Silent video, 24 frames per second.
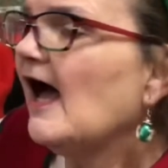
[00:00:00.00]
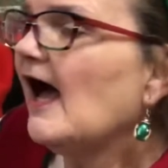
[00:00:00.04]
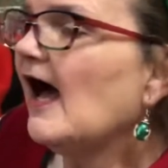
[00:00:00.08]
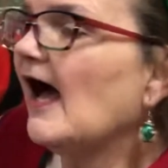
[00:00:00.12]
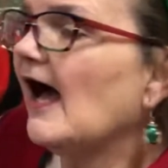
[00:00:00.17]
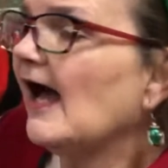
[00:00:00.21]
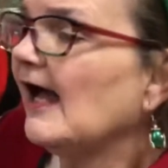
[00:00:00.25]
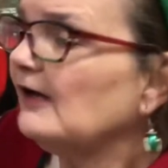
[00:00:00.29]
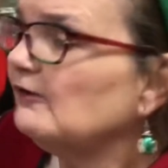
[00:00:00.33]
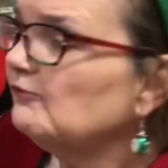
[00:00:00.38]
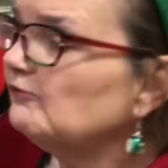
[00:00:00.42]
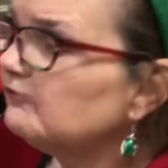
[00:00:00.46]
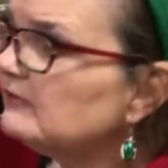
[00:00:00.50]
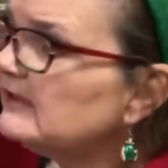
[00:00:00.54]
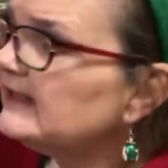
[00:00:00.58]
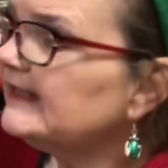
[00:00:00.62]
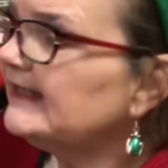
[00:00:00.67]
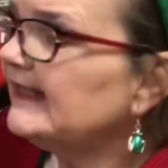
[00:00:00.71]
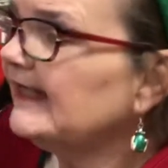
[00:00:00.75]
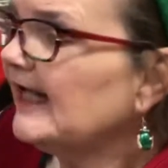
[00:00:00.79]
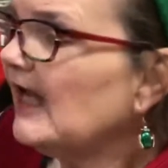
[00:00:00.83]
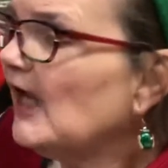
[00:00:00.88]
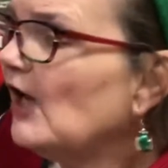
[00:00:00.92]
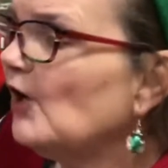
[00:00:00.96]
I
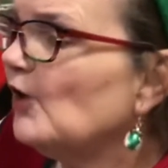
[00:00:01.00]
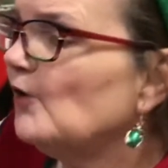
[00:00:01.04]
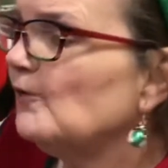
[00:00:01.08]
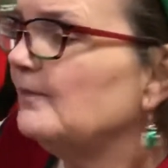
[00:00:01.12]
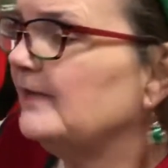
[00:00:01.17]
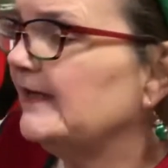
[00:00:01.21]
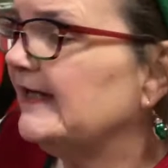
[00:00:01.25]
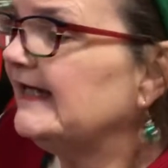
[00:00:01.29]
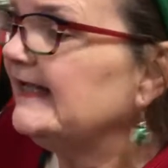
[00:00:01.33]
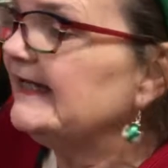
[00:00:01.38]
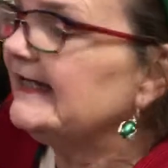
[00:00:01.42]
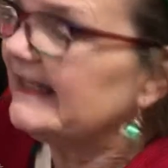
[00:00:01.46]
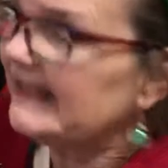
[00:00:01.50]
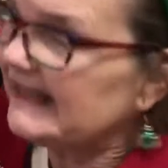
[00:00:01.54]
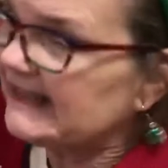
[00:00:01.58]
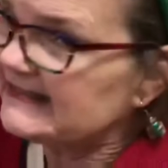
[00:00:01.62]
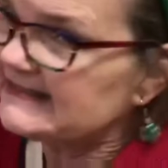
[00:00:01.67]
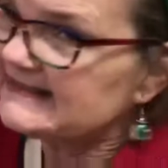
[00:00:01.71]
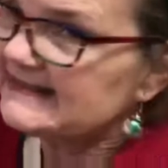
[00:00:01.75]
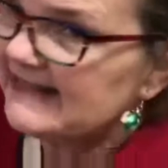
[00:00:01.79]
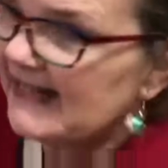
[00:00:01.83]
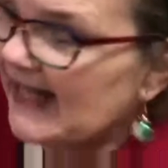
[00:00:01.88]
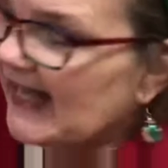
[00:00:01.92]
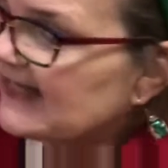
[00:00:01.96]
really hope he gets
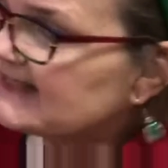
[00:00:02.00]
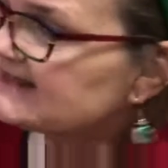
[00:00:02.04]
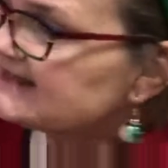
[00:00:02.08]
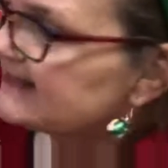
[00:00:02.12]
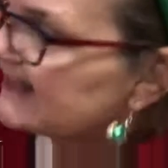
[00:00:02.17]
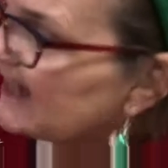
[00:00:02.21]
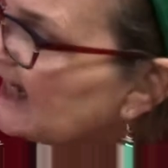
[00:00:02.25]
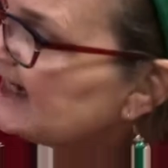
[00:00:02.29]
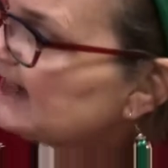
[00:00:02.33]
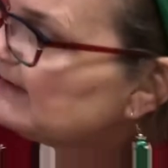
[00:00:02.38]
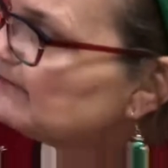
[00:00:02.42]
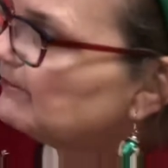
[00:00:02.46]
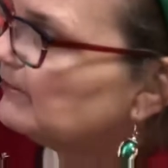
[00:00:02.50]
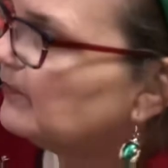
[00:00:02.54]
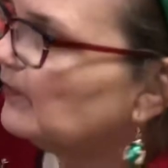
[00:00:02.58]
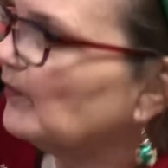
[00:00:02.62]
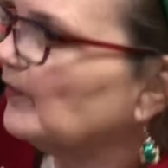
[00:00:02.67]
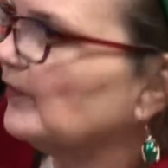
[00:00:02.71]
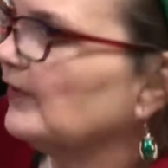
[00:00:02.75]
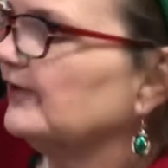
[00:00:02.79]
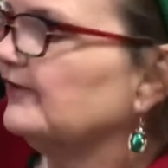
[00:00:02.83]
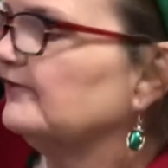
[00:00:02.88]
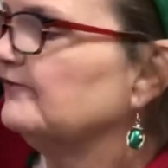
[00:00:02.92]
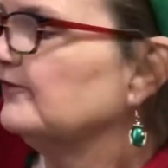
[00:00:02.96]
that
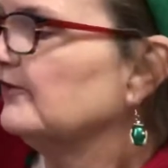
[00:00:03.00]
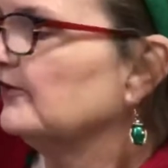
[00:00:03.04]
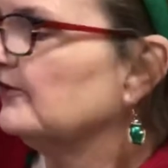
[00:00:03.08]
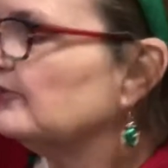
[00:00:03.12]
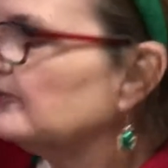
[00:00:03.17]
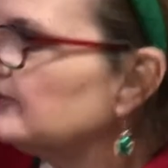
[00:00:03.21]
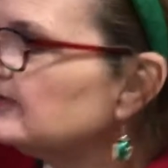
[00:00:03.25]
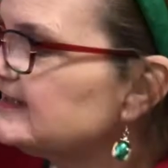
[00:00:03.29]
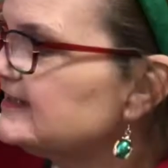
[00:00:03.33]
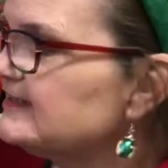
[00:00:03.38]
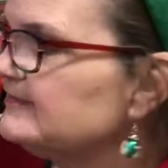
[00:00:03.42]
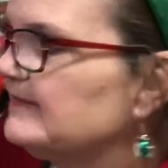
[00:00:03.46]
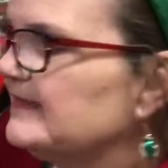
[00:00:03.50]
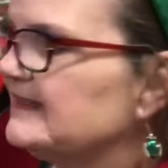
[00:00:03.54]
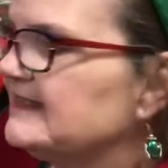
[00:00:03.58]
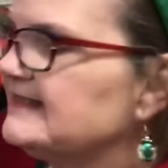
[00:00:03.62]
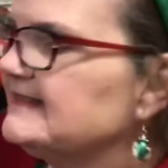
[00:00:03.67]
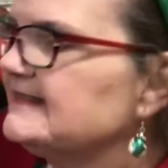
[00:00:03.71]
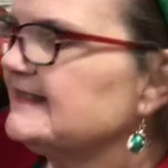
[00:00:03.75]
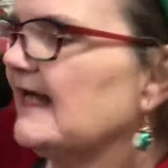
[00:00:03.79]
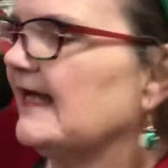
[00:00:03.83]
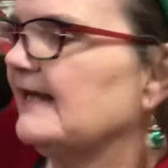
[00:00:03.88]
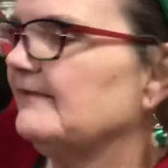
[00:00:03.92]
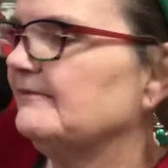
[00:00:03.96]
skateboard for Christmas,
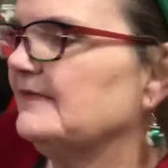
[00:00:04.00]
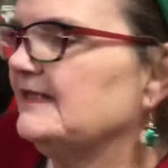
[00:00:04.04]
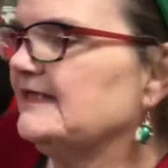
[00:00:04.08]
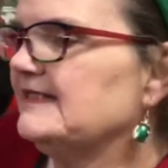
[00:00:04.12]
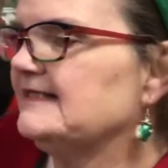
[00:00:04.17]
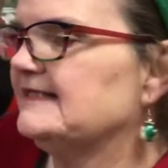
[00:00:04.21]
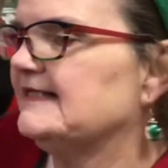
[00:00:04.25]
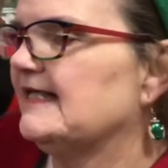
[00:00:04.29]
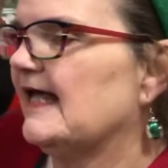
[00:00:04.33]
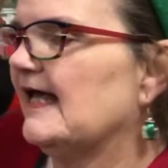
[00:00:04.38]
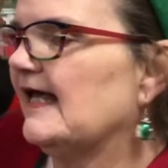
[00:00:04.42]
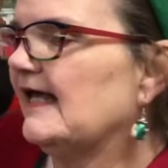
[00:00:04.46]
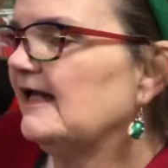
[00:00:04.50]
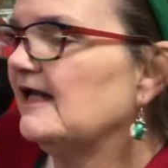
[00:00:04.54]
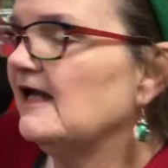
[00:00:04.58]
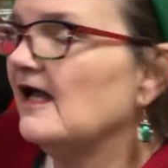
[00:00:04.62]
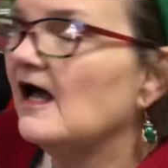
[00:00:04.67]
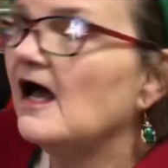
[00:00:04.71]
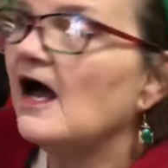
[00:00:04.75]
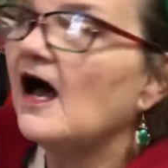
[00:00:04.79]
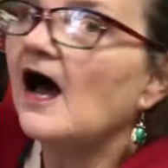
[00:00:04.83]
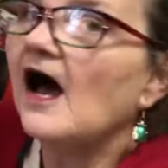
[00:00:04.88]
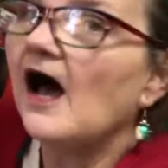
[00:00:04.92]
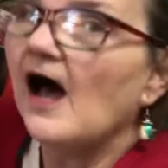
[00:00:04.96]
Simon said.
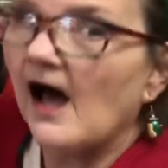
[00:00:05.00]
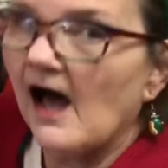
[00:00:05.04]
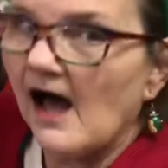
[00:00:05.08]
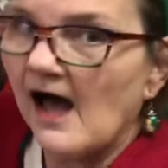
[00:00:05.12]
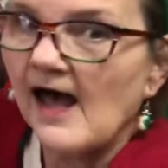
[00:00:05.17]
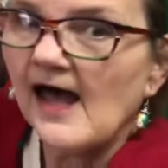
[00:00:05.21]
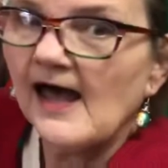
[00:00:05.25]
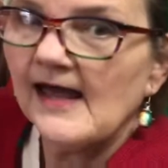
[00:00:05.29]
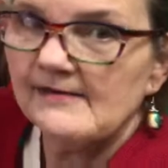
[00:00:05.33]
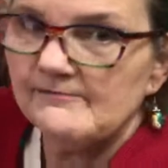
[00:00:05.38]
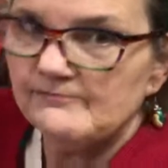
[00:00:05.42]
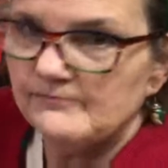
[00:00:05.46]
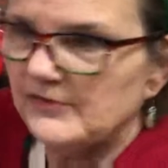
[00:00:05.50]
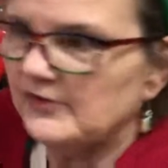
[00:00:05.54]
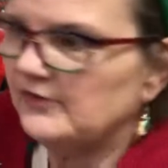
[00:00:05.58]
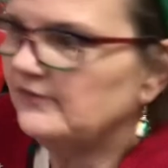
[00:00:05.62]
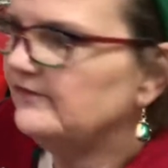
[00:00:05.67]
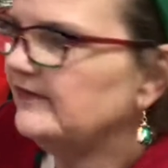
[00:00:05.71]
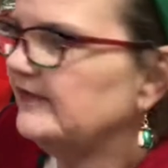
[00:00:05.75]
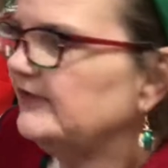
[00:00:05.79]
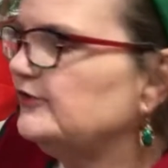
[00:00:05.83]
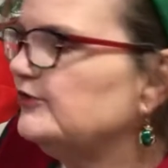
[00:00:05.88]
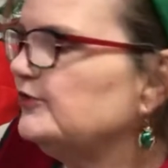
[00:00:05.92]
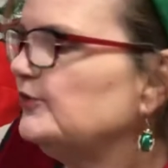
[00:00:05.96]
I'm
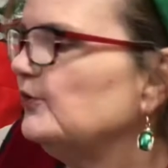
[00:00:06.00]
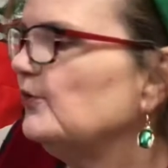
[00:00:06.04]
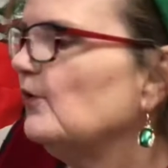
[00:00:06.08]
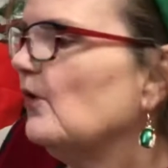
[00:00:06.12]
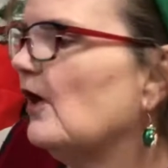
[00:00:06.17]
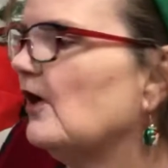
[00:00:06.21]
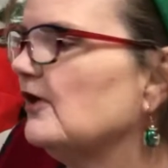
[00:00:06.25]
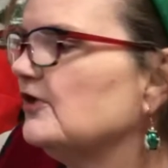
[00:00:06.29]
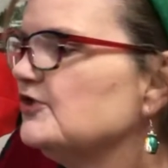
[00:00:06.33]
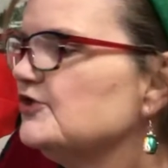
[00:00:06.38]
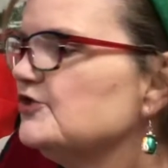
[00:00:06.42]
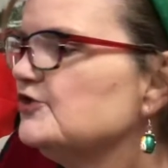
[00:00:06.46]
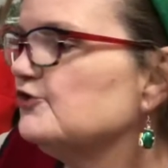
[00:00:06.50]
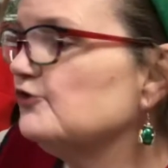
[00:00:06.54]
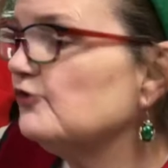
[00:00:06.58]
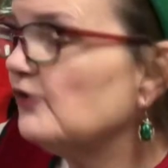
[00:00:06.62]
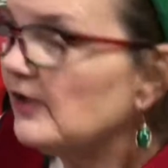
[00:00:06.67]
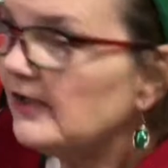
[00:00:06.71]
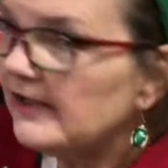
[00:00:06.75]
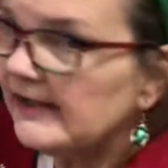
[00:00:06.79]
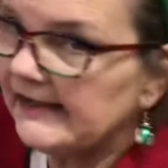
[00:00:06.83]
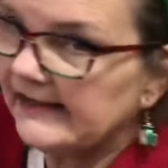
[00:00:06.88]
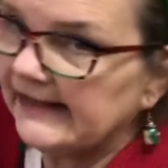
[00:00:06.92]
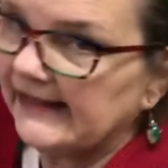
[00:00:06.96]
moving to
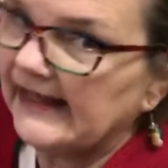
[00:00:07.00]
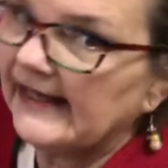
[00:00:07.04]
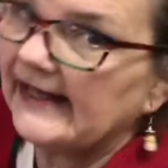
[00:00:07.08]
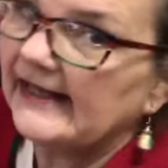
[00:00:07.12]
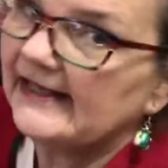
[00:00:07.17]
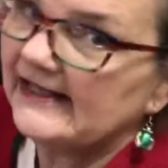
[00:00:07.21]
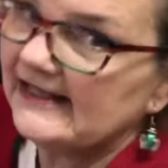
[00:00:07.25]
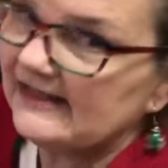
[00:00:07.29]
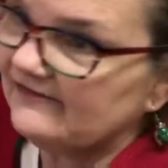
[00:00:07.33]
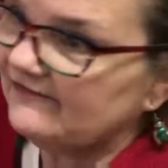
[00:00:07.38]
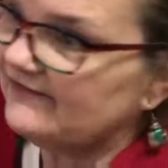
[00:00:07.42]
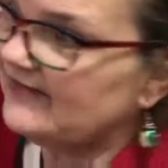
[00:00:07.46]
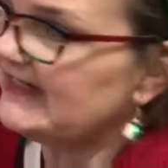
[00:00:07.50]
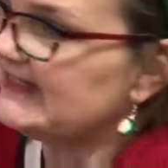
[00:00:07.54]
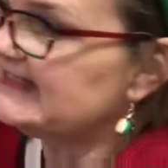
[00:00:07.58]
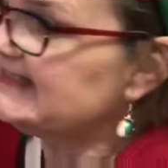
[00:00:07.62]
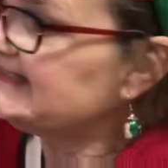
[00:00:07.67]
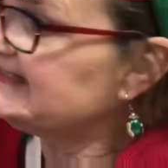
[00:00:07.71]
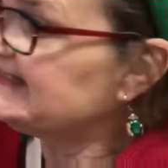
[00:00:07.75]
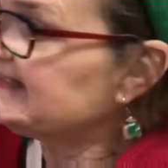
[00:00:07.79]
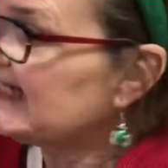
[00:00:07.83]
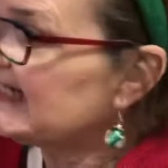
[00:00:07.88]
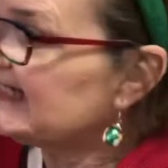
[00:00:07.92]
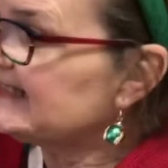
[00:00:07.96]
Australia if he
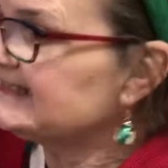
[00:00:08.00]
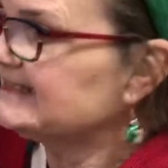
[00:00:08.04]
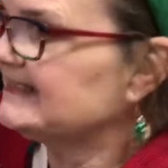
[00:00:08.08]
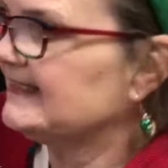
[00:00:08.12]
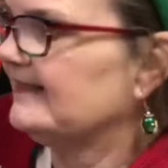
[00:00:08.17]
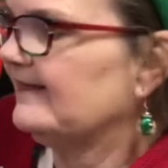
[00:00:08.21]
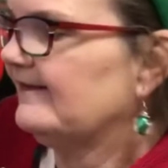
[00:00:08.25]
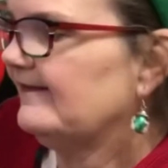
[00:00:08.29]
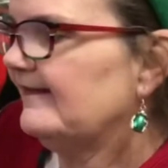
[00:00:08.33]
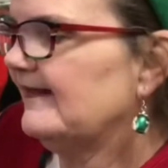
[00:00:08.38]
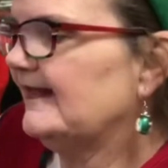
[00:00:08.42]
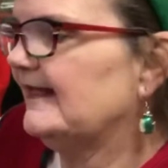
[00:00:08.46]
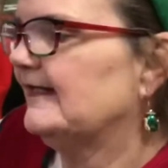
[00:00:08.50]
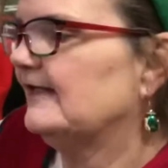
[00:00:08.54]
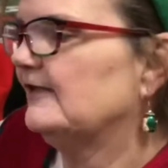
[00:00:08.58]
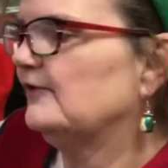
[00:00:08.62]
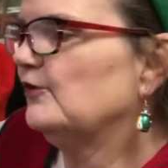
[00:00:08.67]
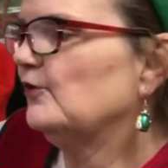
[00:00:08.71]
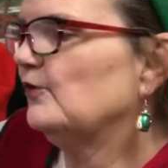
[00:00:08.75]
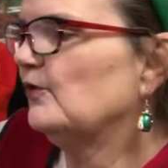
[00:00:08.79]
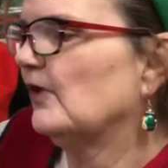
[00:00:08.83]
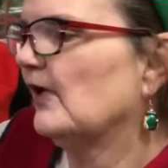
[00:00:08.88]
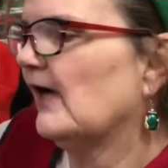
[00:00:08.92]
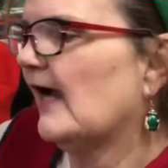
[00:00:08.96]
doesn't,
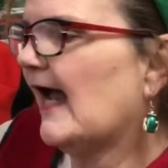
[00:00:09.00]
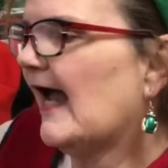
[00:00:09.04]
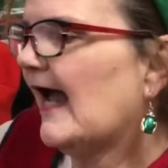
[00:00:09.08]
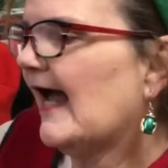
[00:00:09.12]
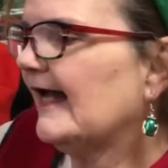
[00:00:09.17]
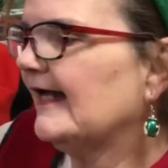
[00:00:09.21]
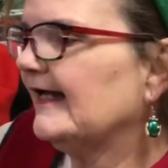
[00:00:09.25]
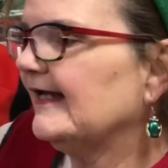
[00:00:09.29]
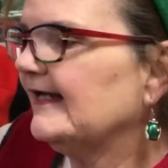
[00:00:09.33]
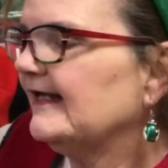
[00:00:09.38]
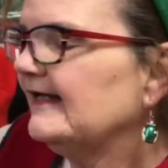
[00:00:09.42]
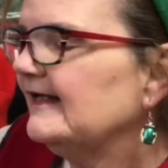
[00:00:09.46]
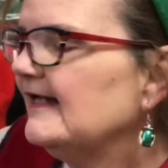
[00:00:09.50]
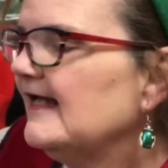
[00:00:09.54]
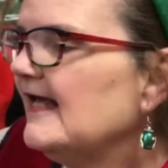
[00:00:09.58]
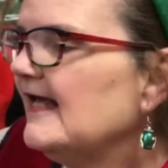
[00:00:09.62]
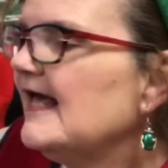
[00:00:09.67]
Theodore added.